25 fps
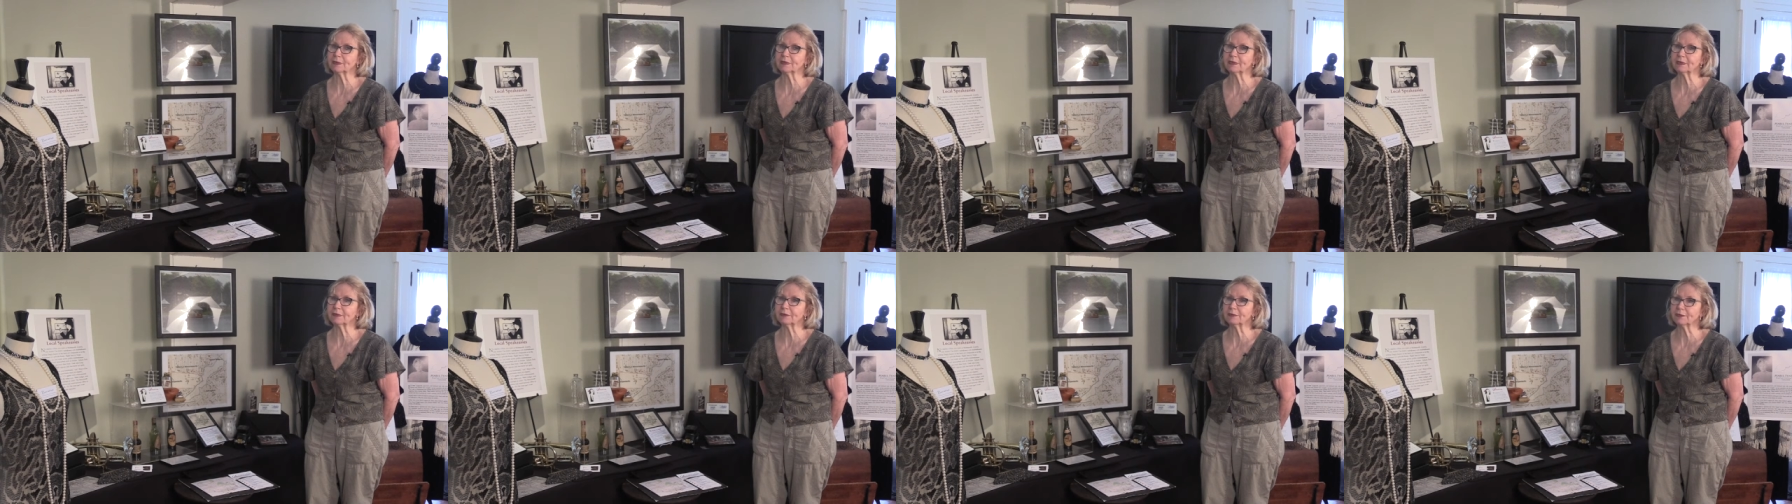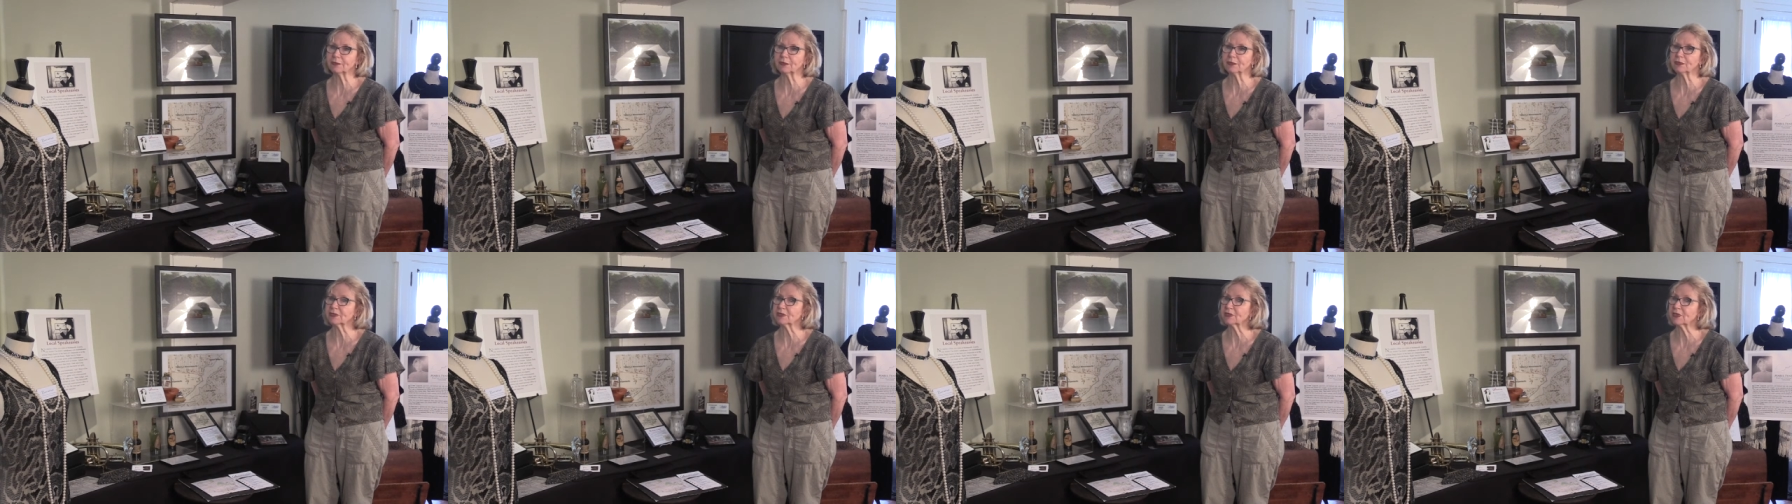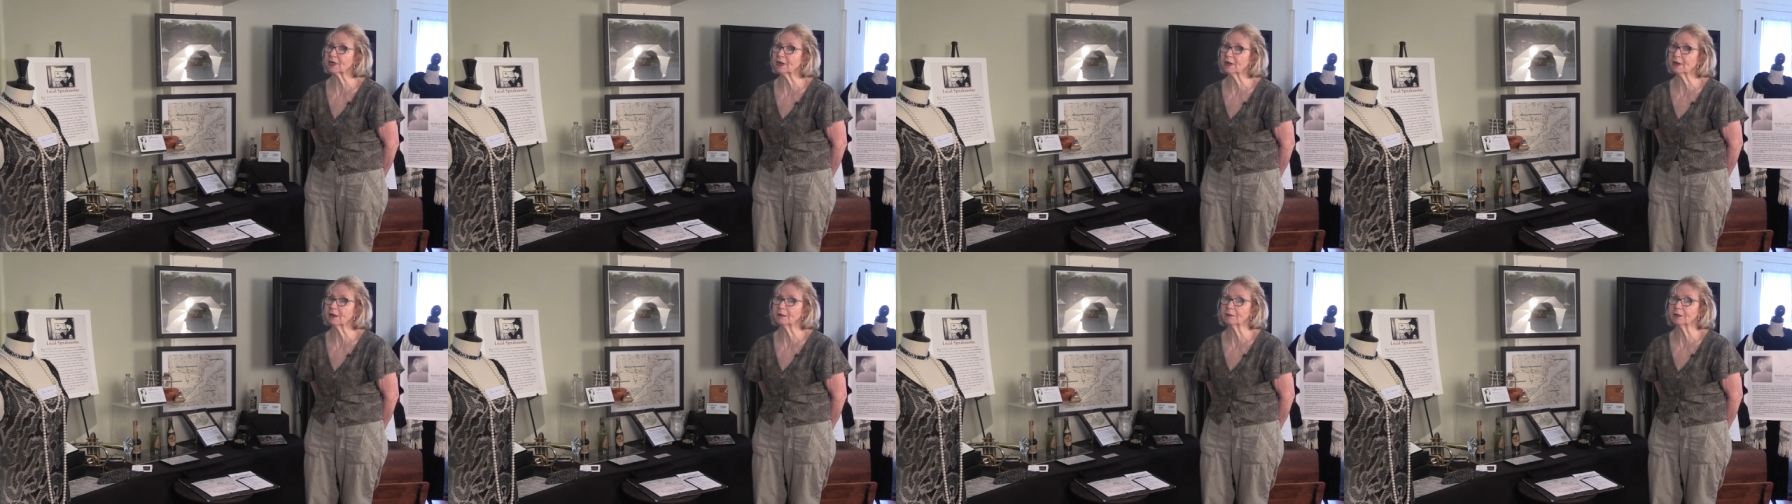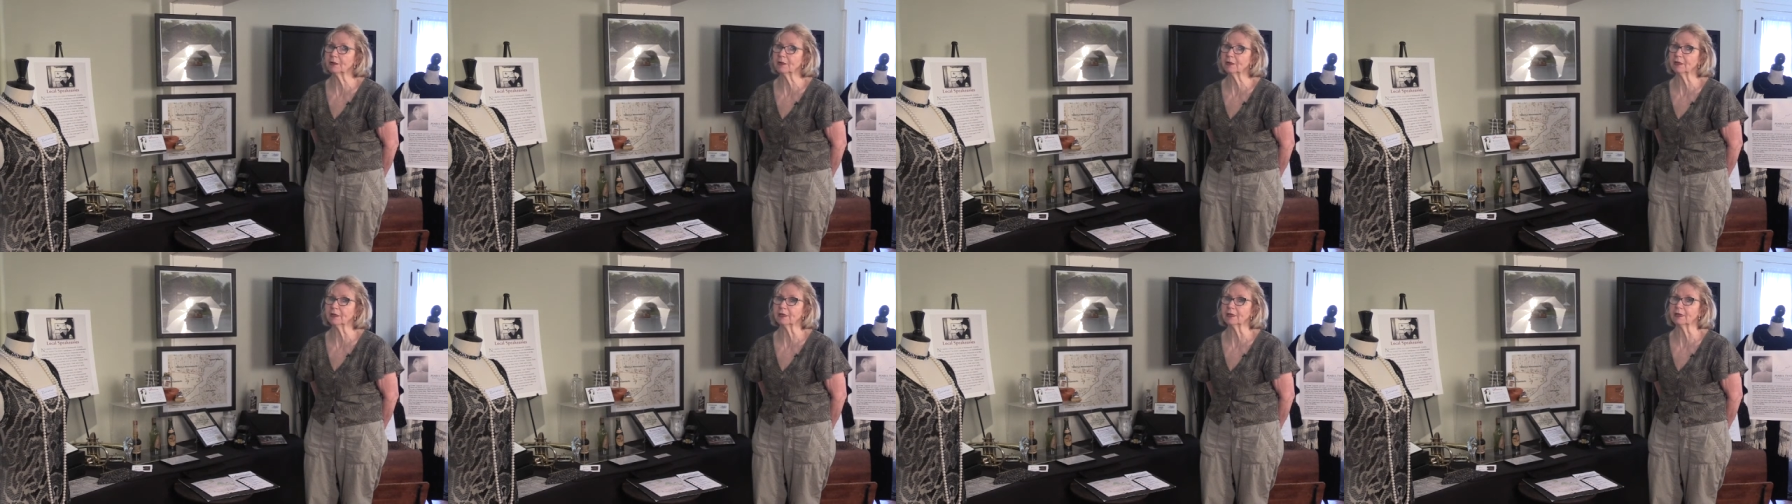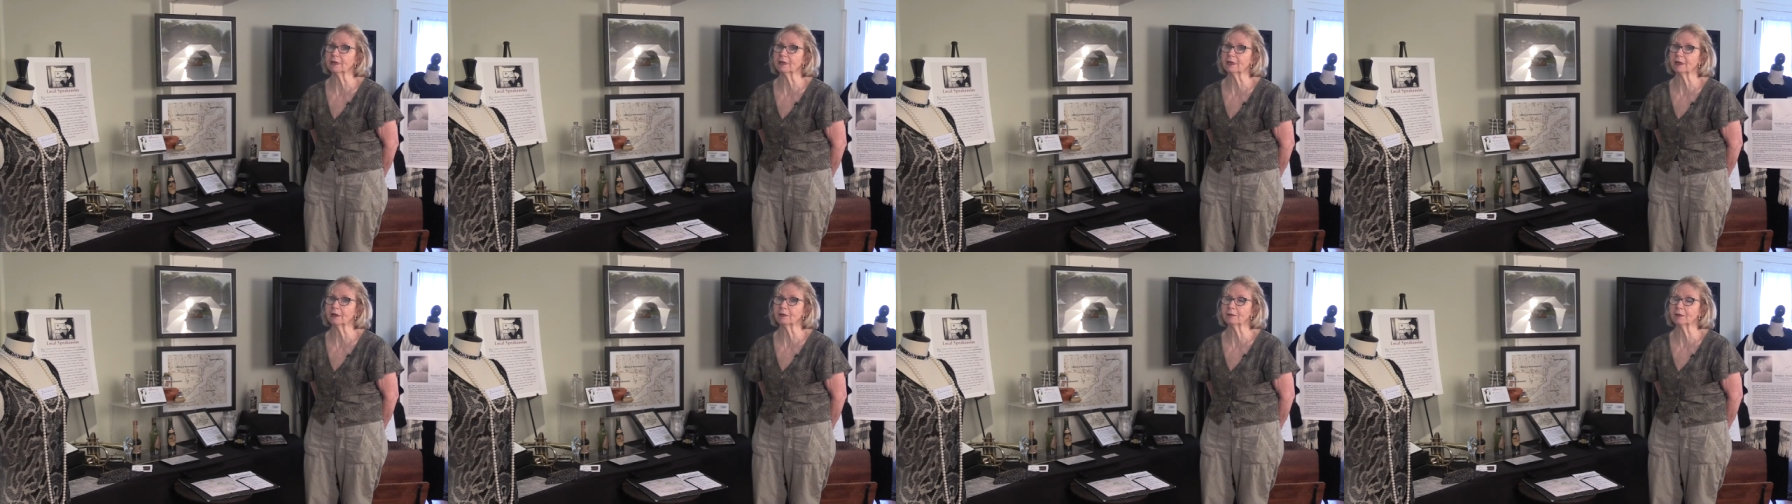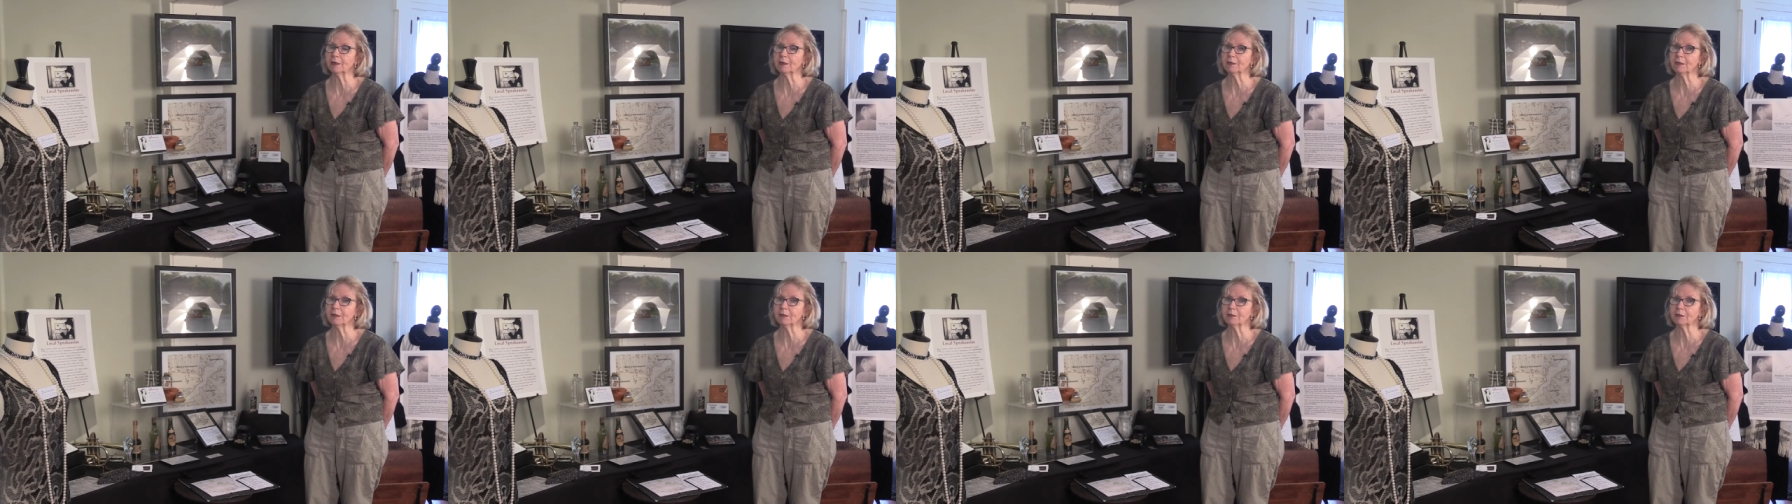was the first time, really, that
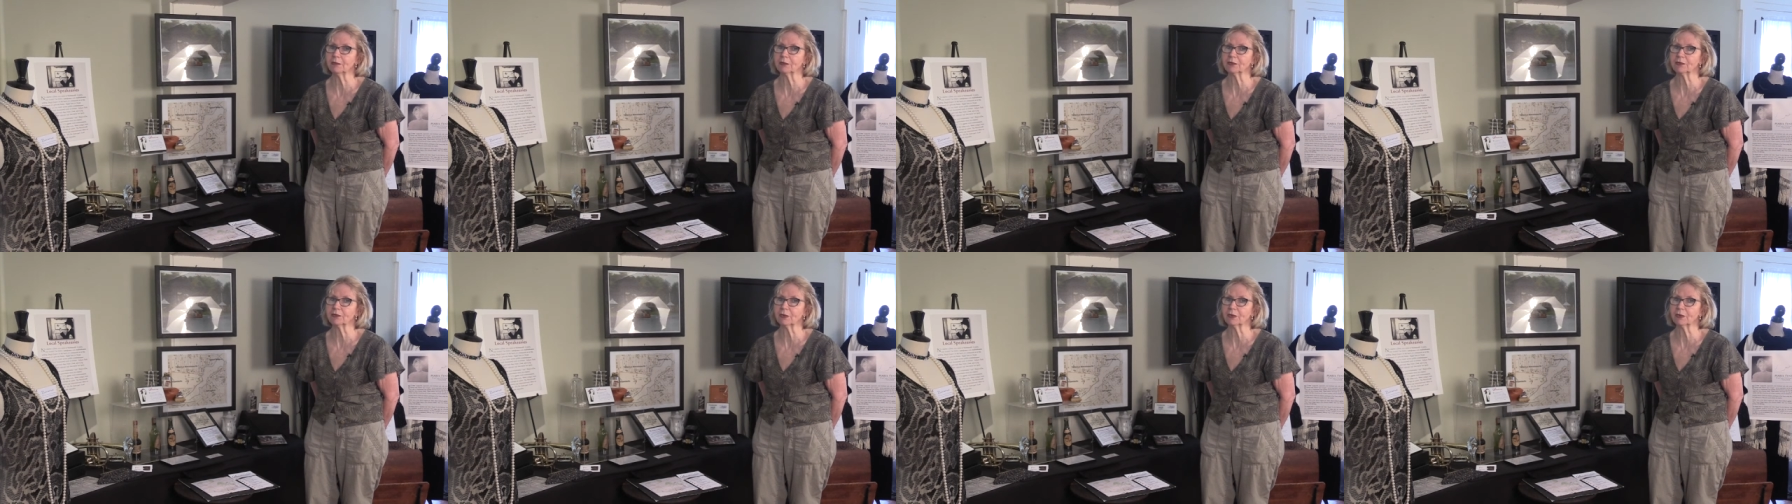women were